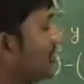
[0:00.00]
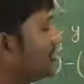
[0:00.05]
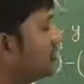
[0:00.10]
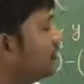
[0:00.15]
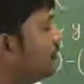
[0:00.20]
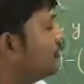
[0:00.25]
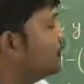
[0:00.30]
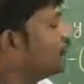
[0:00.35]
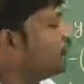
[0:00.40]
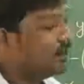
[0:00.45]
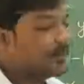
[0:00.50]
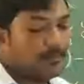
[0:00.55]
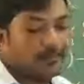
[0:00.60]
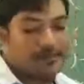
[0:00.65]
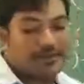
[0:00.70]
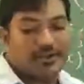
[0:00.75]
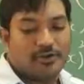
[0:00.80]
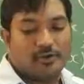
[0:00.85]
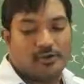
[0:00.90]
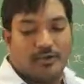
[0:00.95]
y. So
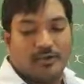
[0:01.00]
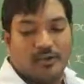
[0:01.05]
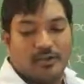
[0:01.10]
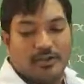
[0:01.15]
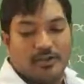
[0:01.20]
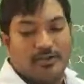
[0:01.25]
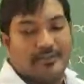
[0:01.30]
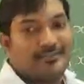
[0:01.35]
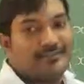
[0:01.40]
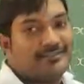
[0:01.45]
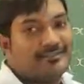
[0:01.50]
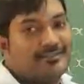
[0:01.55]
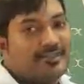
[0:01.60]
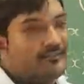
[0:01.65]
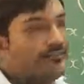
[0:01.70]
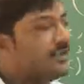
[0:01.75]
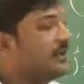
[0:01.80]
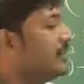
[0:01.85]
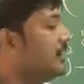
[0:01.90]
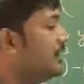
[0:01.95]
4m into
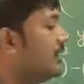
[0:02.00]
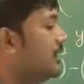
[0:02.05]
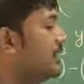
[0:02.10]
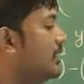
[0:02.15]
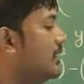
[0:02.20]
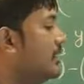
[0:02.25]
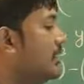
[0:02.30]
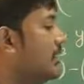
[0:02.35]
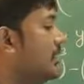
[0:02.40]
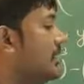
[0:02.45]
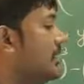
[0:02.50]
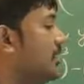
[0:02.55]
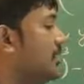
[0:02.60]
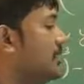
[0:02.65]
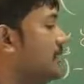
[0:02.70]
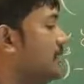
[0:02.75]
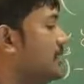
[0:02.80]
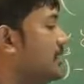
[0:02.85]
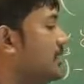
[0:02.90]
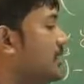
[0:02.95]

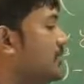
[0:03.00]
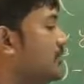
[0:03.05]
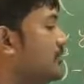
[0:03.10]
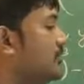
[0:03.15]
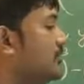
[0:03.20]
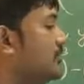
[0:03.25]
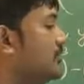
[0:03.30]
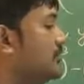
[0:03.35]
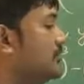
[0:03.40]
7n, correct?